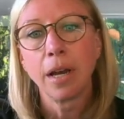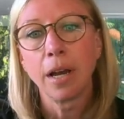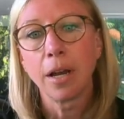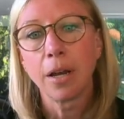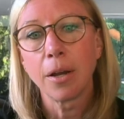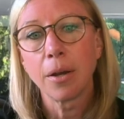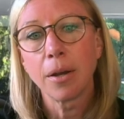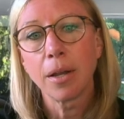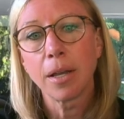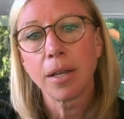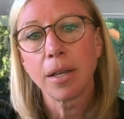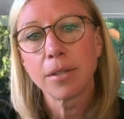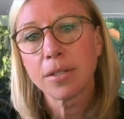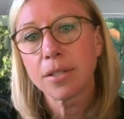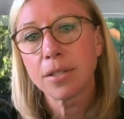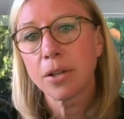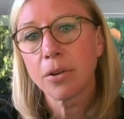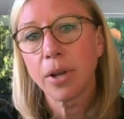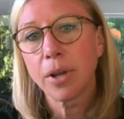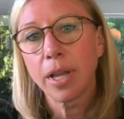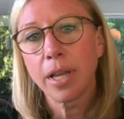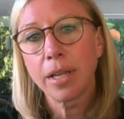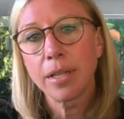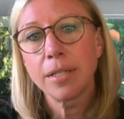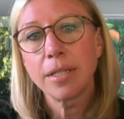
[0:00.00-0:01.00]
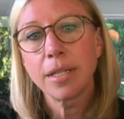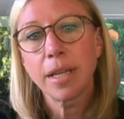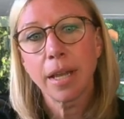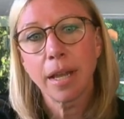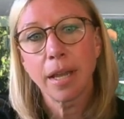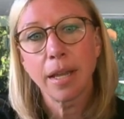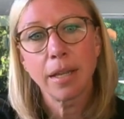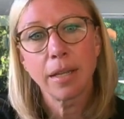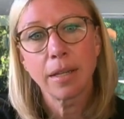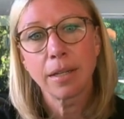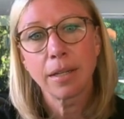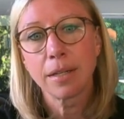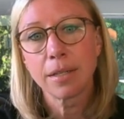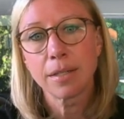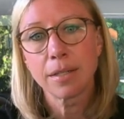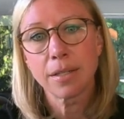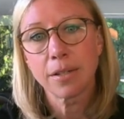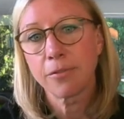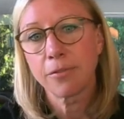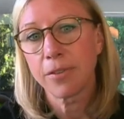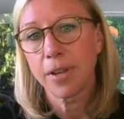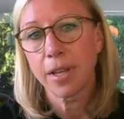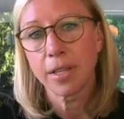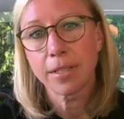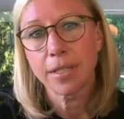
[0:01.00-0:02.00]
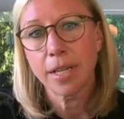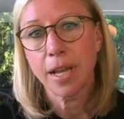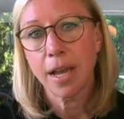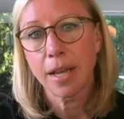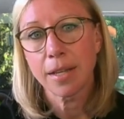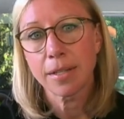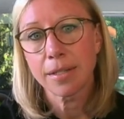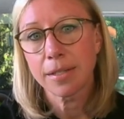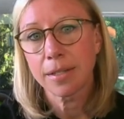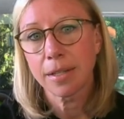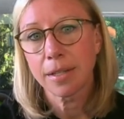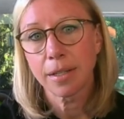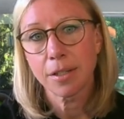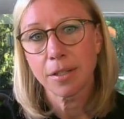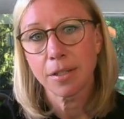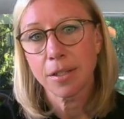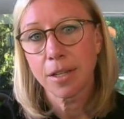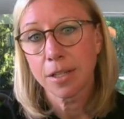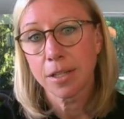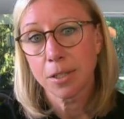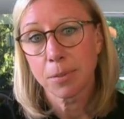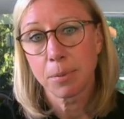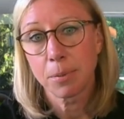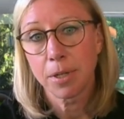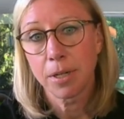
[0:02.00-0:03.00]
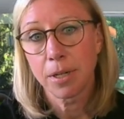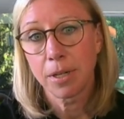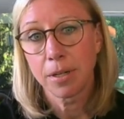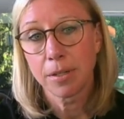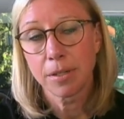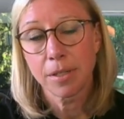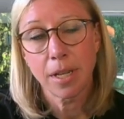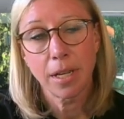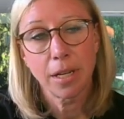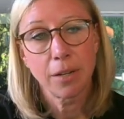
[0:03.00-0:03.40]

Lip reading: And so end to end, it's a fantastic experience.